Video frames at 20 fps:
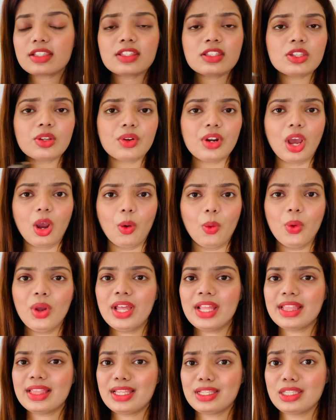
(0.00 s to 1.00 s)
So now
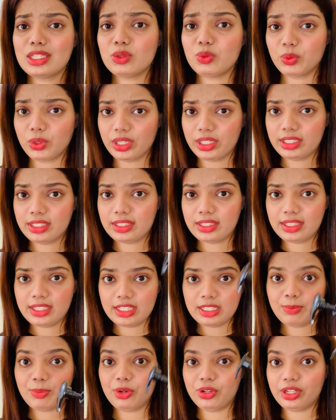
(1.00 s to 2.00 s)
this is what
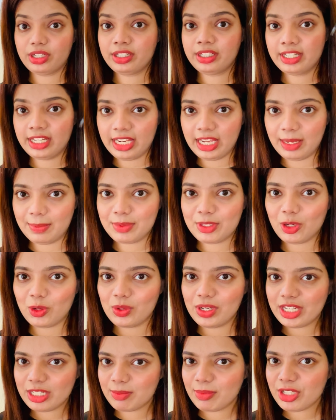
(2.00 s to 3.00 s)
this product claims. Now
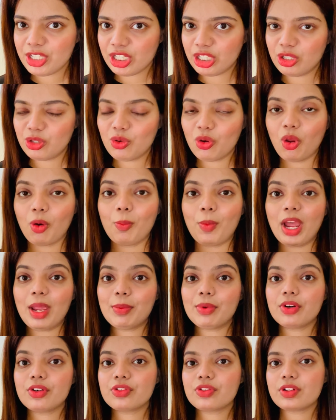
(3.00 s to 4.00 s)
let me tell you on my
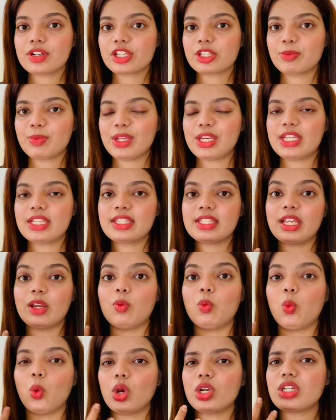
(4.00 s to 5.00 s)
personal experience
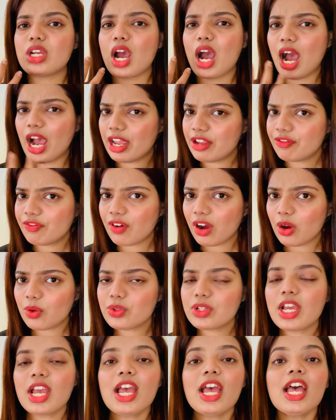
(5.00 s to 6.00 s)
that what I
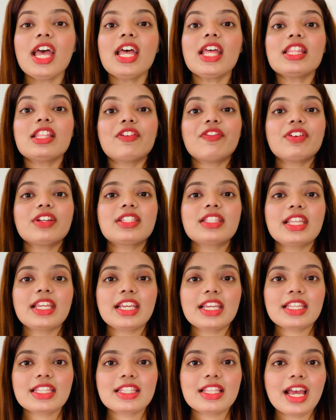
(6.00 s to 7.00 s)
found. The first
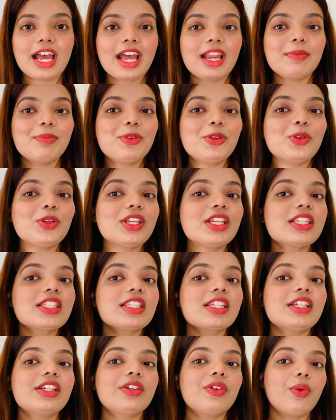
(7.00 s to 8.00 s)
thing is that beauties,
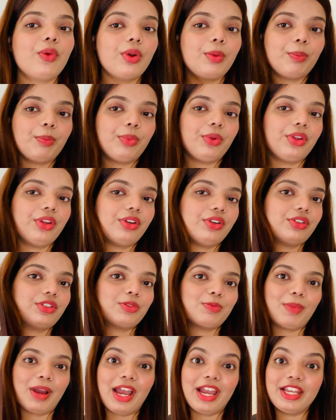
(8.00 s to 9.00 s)
it
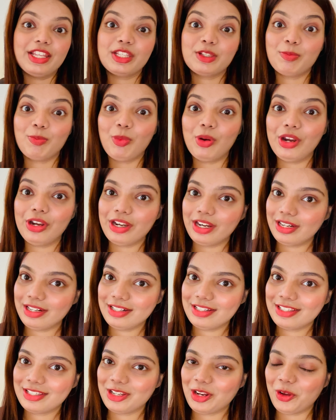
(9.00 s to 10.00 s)
repairs my split
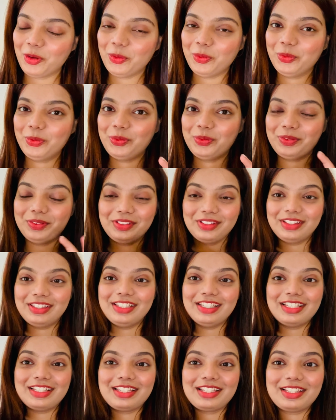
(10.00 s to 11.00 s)
ends. Now
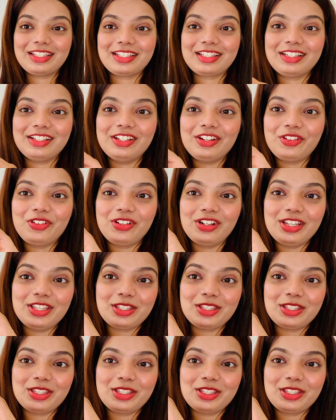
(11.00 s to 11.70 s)
this is literally